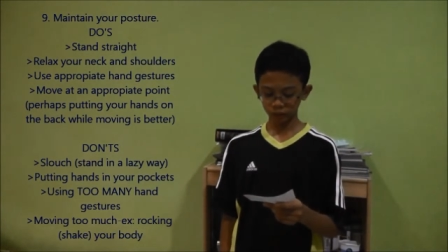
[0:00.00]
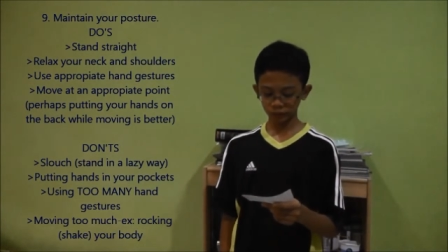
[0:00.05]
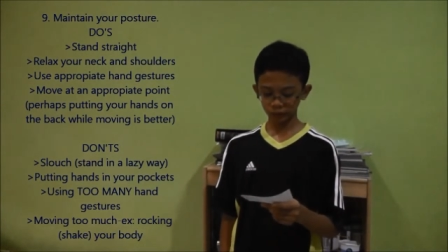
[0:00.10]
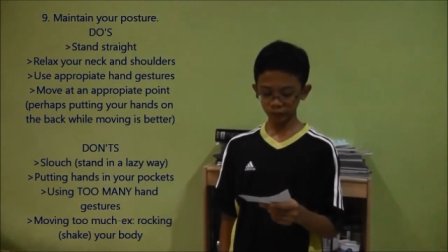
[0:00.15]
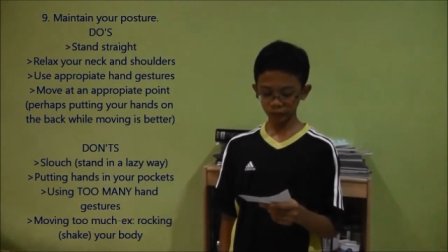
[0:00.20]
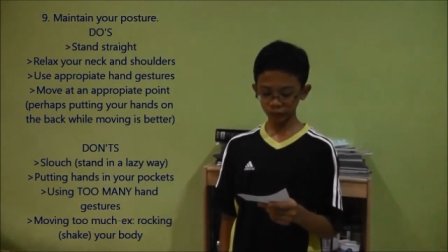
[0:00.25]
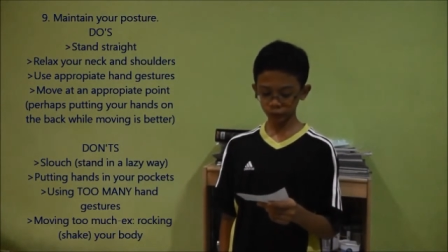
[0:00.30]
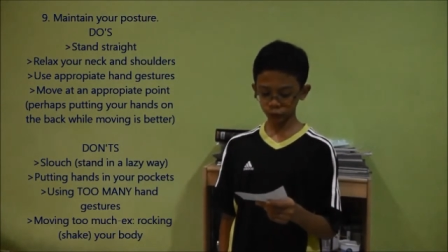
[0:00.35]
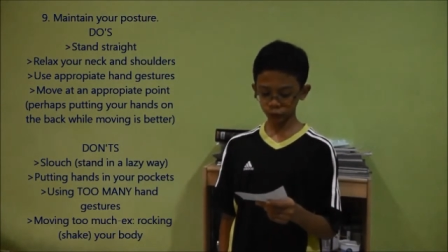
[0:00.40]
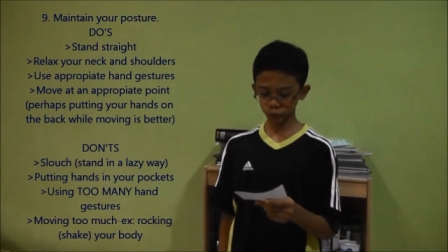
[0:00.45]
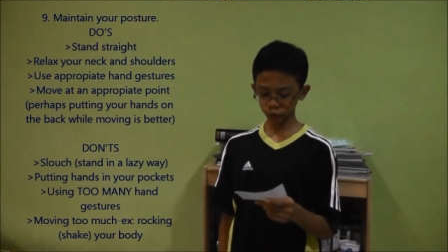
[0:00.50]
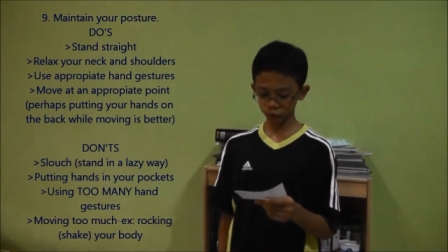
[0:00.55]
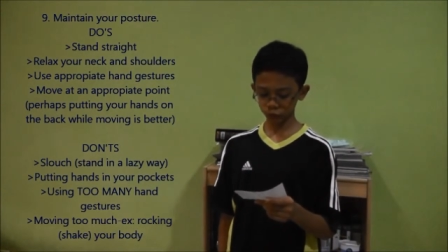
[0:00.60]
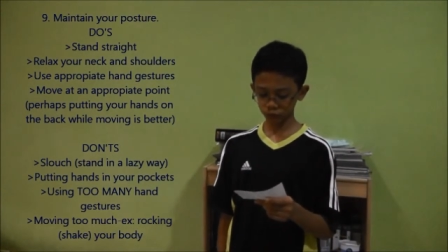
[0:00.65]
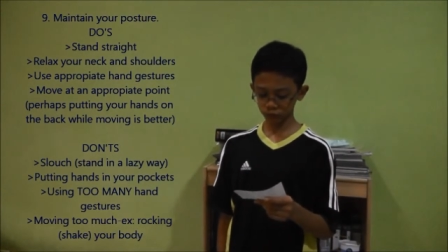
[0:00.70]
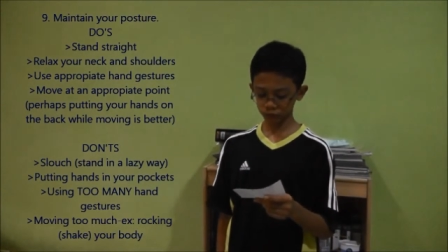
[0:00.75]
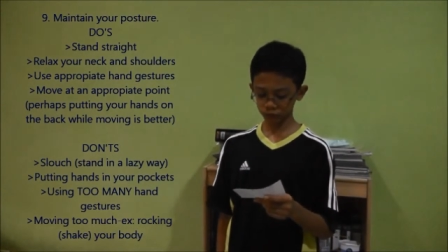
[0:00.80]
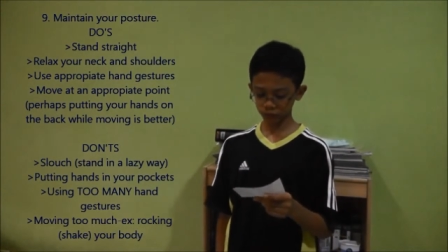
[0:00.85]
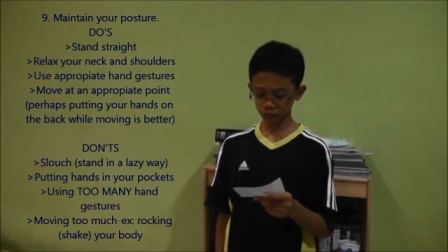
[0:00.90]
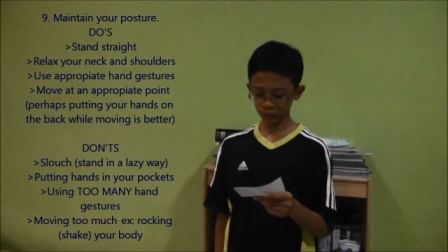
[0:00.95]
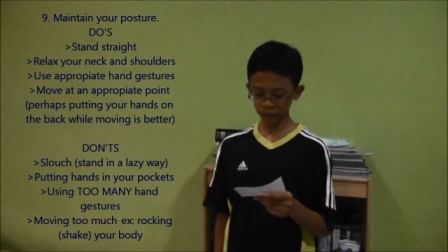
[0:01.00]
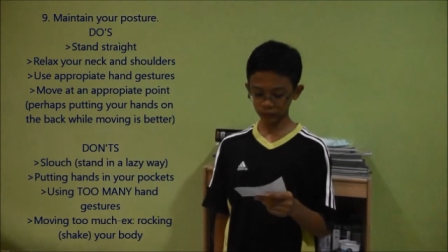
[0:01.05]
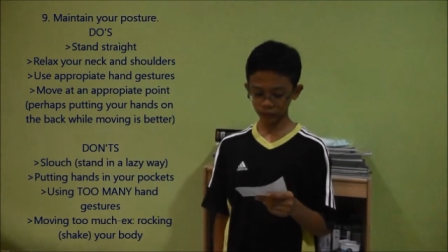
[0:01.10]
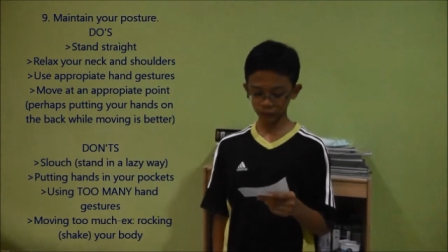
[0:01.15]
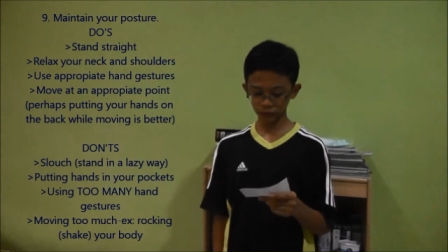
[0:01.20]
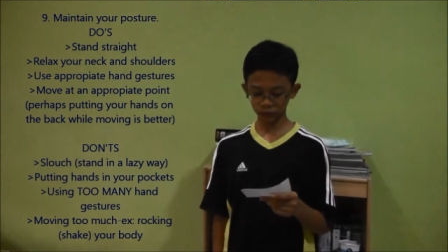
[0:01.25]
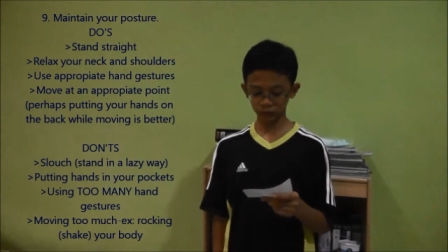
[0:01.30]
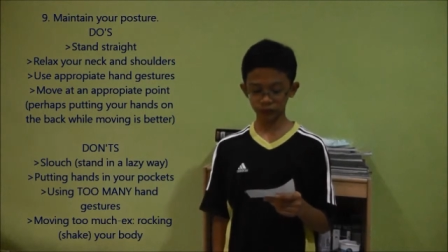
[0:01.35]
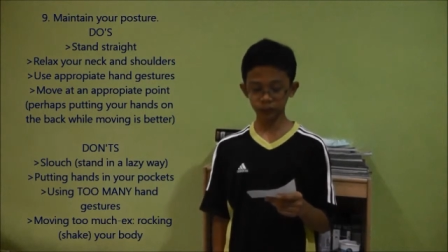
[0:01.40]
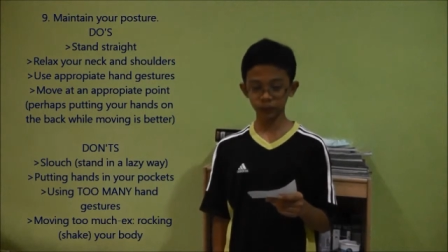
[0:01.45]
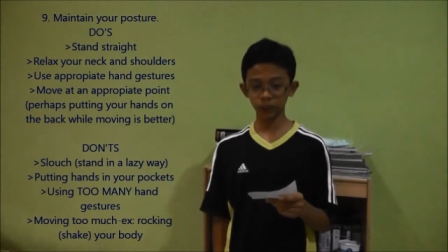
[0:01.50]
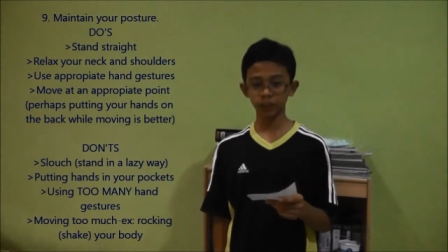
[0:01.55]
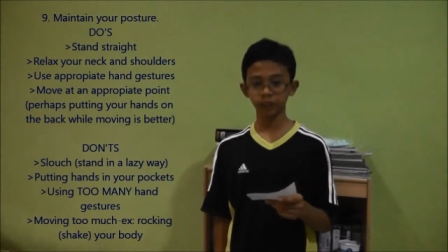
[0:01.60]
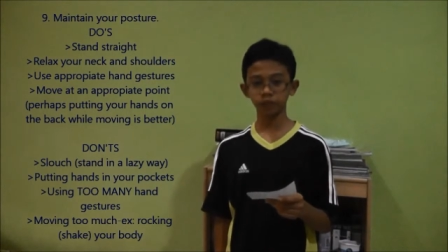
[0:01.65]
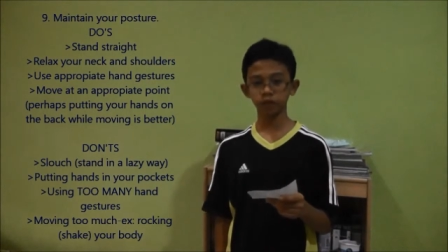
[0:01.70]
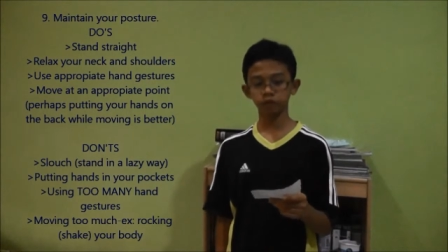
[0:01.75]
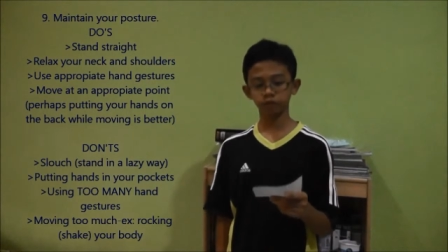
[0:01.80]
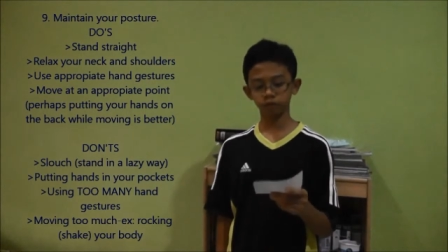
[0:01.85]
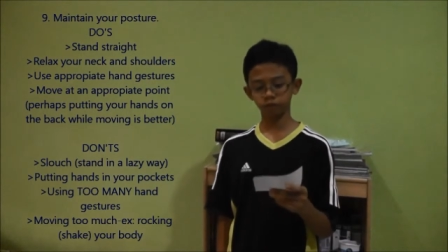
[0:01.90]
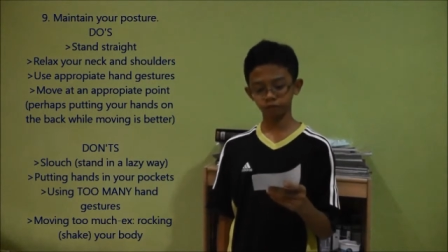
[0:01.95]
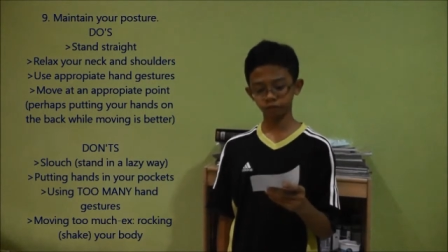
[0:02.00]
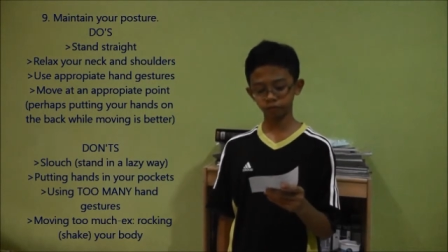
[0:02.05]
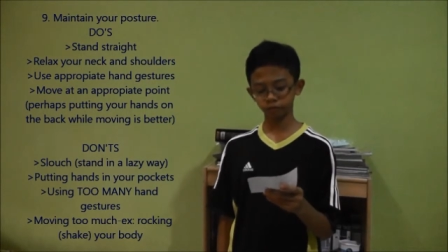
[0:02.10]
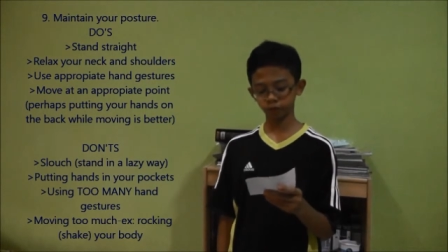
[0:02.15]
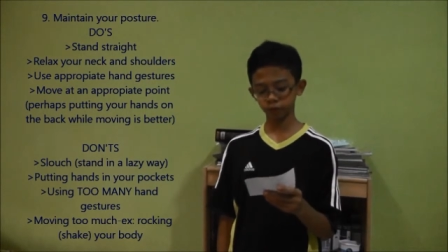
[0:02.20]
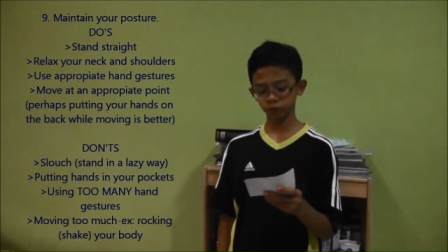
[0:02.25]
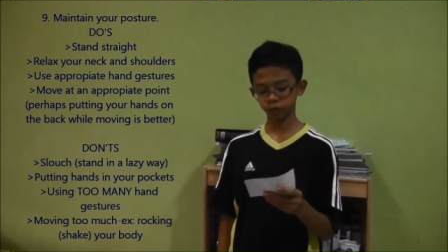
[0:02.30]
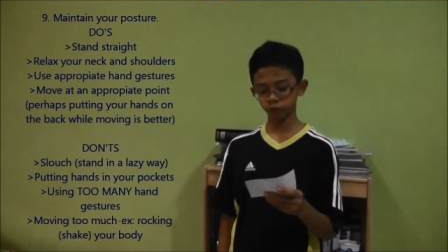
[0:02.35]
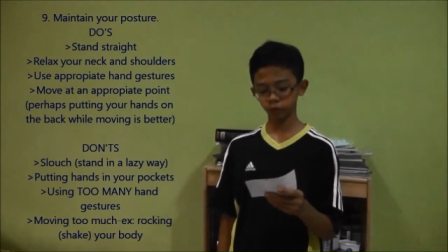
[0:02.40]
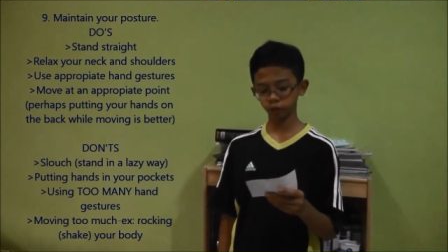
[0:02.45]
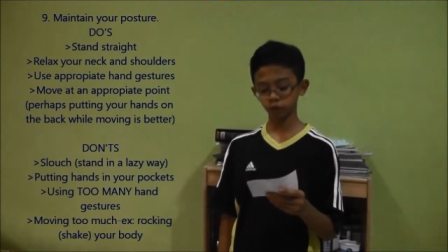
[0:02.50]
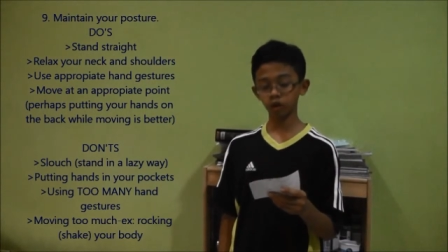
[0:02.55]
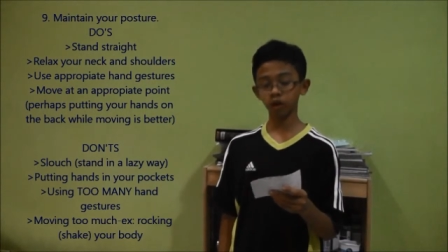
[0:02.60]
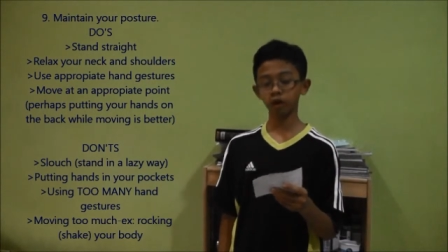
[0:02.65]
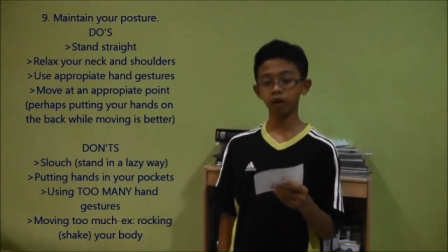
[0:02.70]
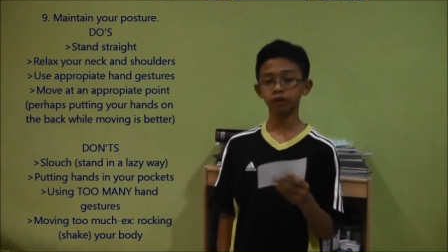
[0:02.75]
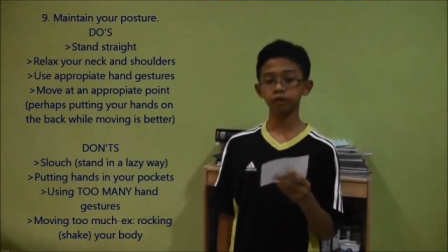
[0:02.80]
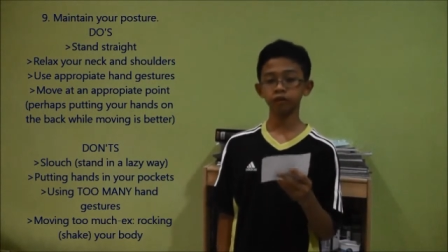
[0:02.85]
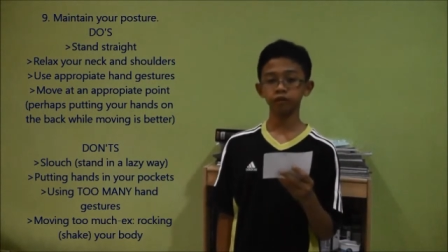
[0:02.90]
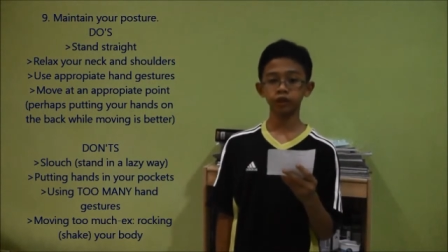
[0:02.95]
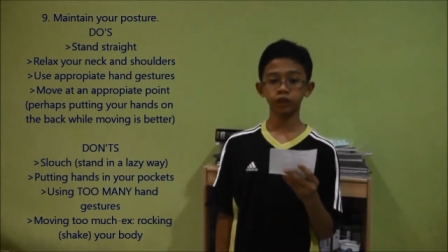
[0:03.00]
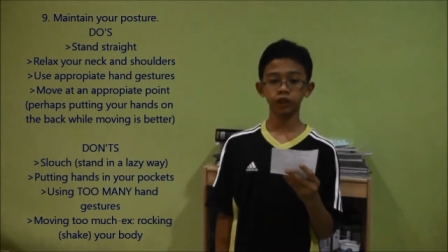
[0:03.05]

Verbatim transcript: that shows that's a sign of that you are